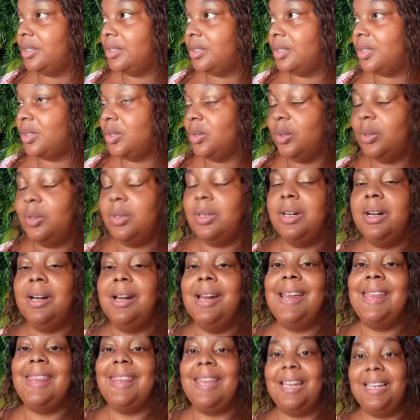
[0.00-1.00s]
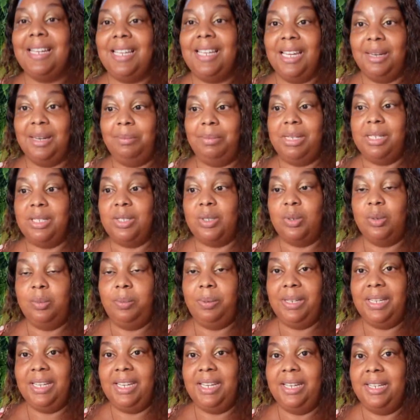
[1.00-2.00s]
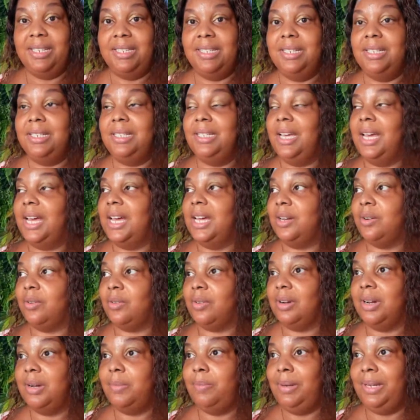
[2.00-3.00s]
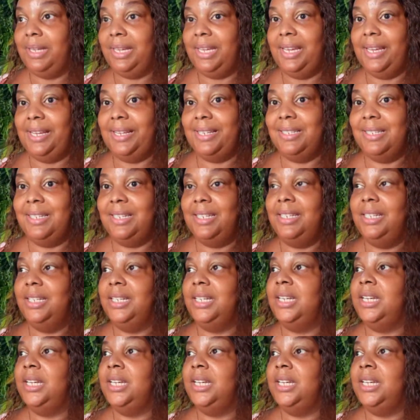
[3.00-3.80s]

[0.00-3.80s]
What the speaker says: store that can be duplicated and replicated